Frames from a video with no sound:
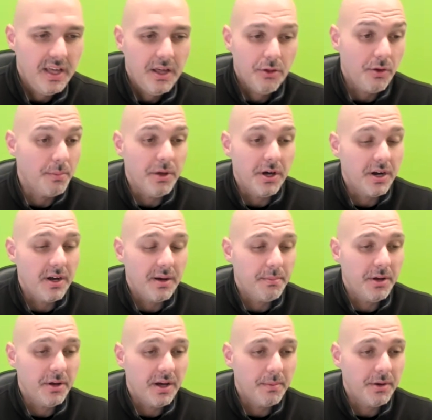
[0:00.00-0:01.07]
So I'm
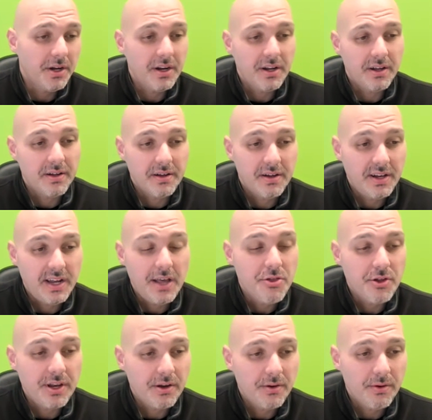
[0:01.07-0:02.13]
not an
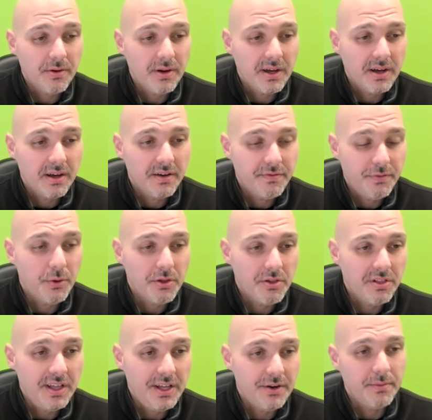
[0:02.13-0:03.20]
engineer
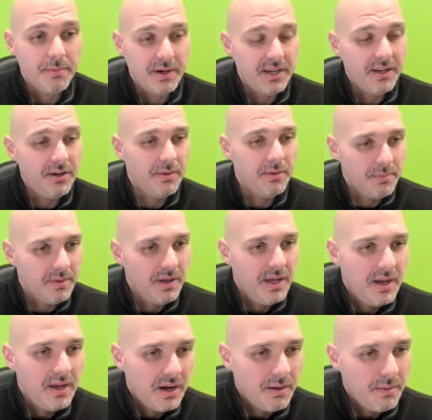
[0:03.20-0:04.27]
focused leader, but
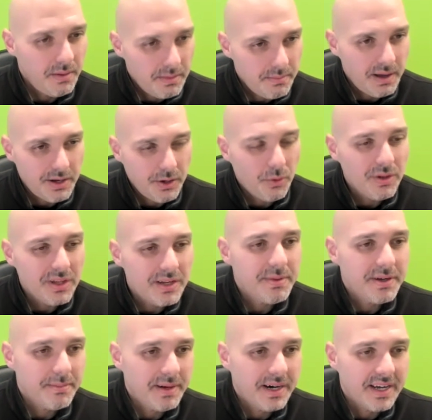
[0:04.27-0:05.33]
I know a little
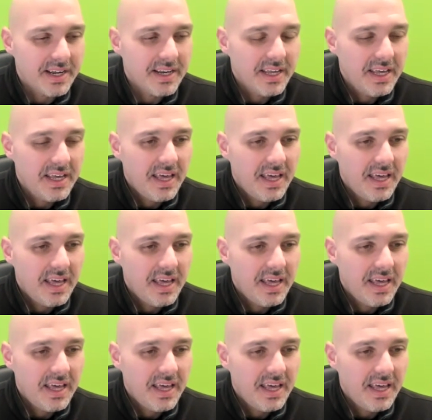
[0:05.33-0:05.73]
bit about it.